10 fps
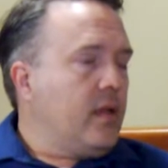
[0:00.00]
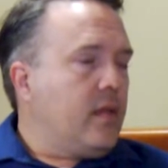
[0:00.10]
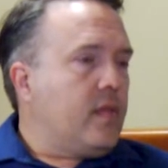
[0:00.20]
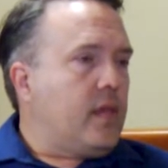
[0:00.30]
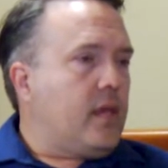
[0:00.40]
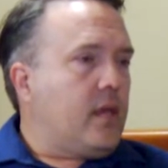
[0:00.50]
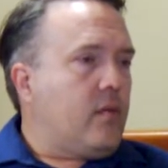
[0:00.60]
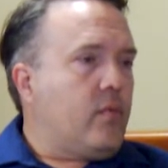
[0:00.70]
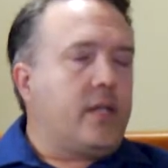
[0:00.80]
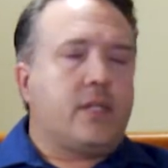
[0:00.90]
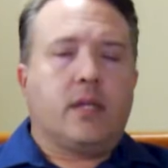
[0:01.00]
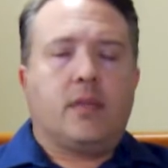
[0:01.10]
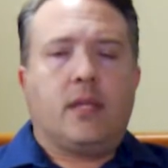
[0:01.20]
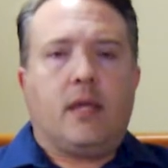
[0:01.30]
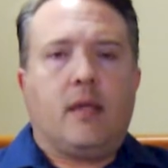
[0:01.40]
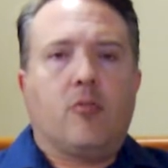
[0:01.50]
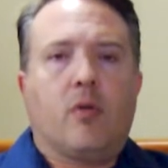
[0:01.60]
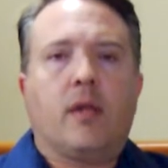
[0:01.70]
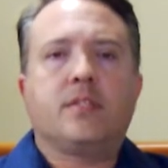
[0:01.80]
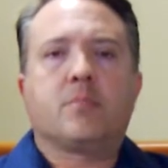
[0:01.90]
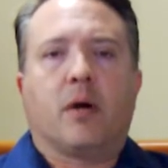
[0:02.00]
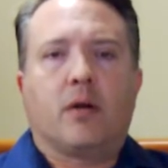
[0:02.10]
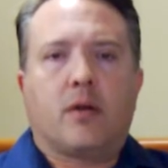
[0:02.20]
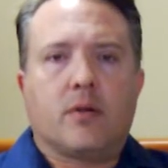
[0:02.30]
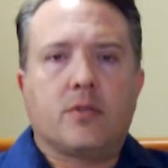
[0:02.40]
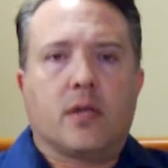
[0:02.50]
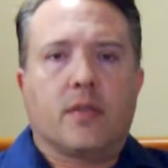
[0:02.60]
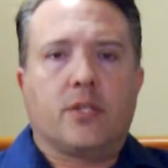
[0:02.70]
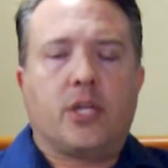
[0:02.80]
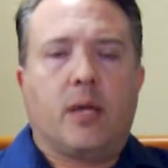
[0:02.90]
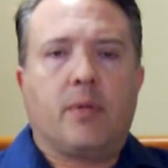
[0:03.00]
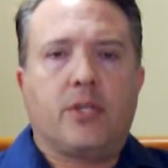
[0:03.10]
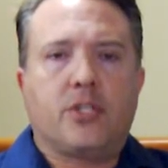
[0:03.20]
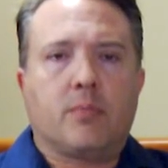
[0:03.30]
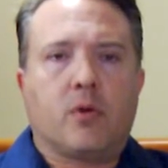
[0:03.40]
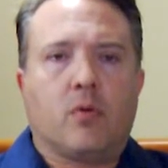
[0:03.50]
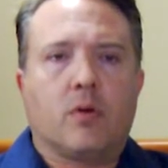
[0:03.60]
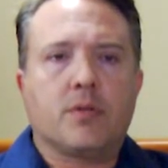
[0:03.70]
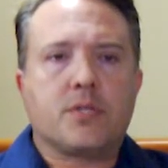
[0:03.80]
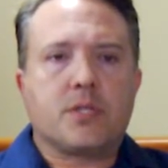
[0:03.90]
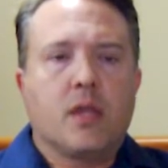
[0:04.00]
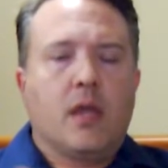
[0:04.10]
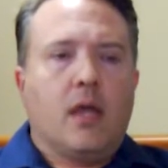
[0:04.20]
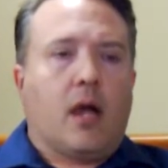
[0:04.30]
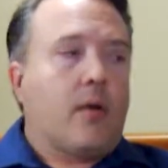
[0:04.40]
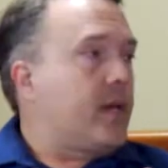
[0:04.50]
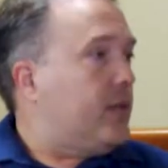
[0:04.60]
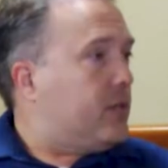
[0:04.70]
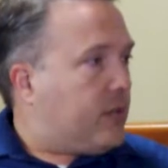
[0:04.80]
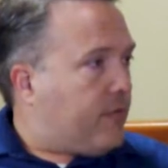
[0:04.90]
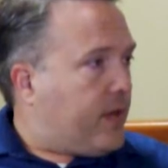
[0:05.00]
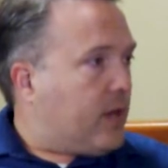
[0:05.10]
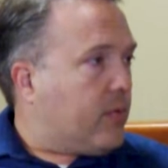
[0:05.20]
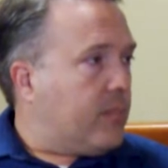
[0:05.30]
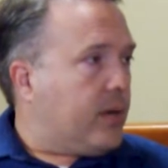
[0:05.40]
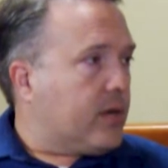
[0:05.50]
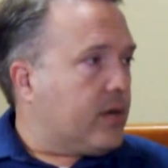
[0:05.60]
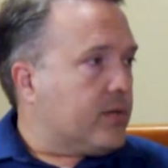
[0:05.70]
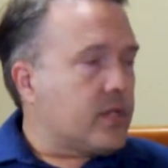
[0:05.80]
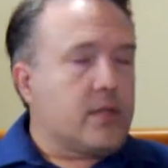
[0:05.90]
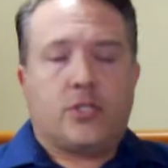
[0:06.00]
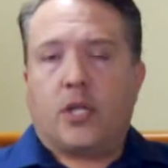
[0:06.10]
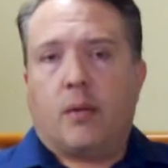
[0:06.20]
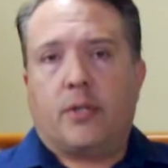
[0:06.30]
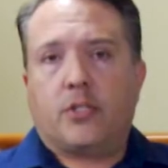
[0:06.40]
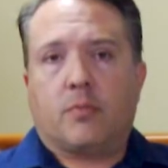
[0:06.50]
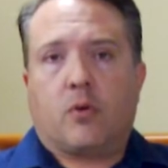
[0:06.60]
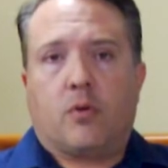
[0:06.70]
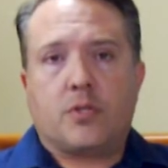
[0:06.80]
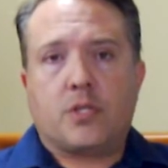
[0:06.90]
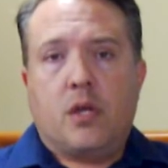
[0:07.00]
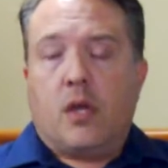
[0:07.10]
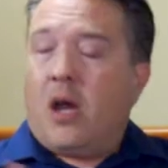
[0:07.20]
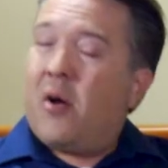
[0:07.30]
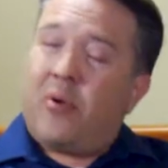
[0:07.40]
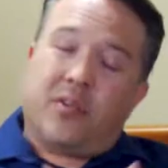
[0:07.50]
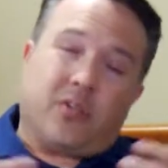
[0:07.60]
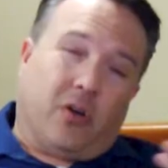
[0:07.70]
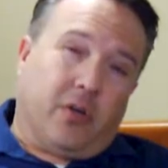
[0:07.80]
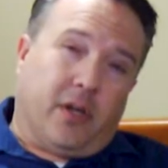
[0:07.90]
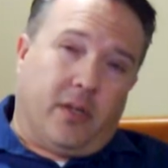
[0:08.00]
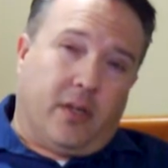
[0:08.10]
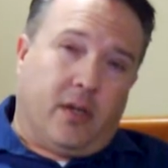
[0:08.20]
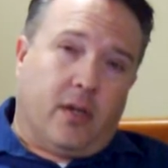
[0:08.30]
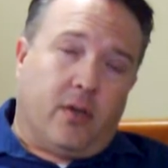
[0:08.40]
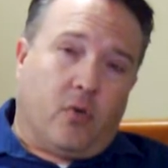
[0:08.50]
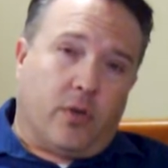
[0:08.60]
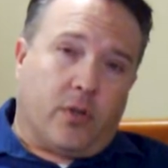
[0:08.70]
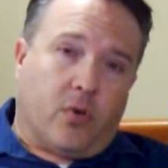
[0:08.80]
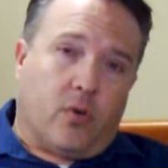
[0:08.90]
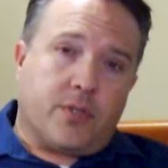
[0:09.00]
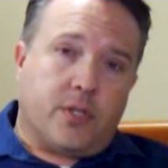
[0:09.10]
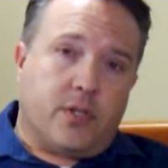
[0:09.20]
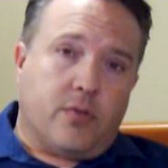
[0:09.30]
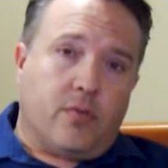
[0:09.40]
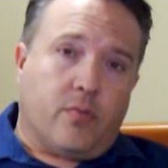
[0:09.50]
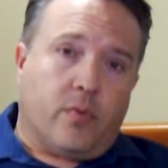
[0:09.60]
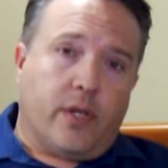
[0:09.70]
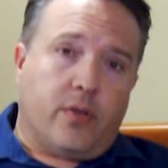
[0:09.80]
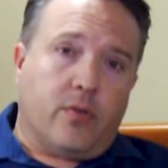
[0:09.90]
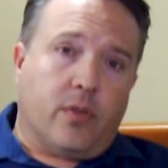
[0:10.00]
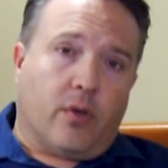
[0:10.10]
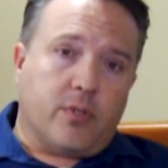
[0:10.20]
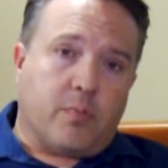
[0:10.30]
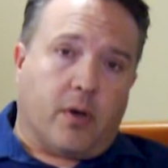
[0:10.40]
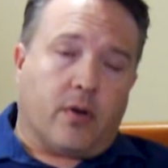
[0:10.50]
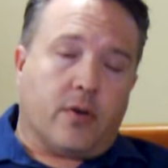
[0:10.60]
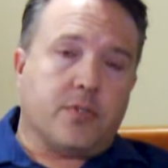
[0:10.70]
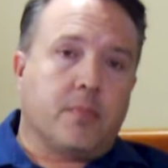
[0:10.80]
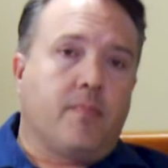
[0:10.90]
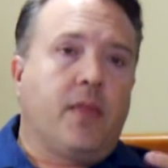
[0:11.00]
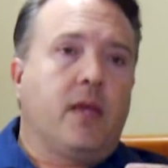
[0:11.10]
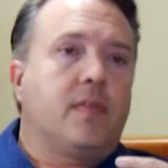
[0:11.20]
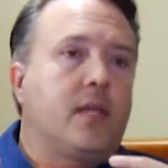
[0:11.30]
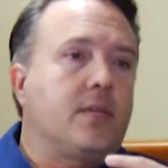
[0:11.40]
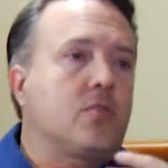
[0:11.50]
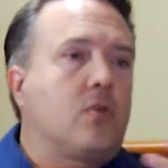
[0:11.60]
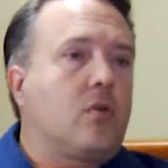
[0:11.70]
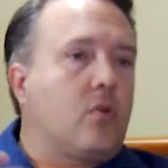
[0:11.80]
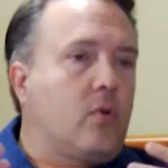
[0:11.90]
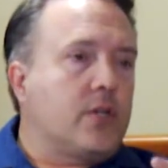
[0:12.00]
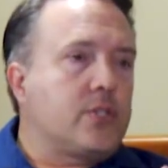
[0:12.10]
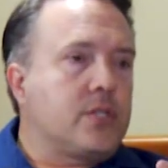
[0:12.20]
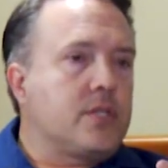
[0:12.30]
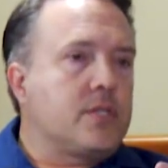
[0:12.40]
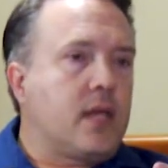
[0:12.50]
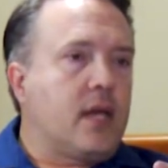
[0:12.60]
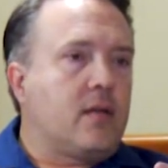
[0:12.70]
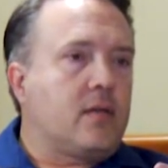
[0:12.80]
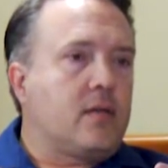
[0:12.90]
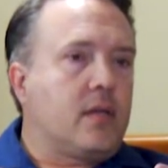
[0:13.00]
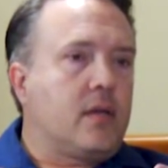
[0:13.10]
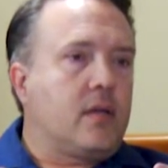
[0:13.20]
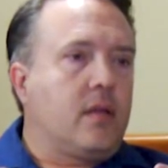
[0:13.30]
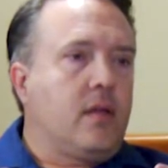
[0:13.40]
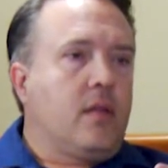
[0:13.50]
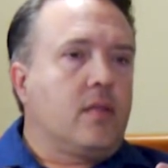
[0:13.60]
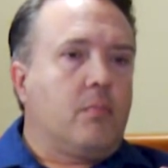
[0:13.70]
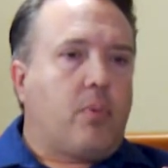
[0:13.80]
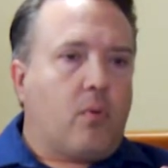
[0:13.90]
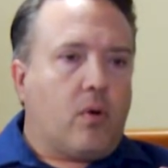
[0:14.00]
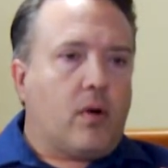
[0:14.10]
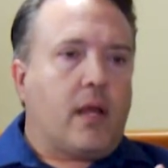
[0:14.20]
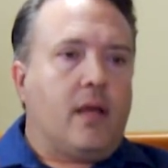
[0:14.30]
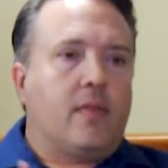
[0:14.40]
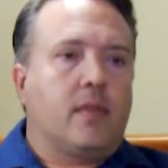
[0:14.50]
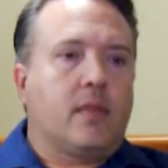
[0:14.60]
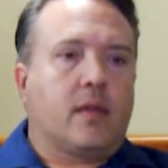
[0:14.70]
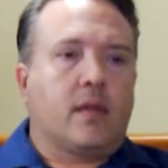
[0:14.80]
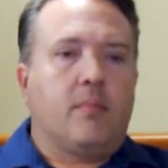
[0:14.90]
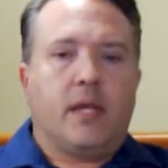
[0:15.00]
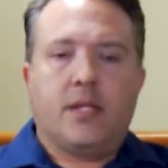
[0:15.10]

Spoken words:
we did the greens bunkers on the championship course. Are we going to do the fairway bunkers on the championship course? Are we going to start looking on the north course and redo those bunkers? These are all questions that the board and the committees,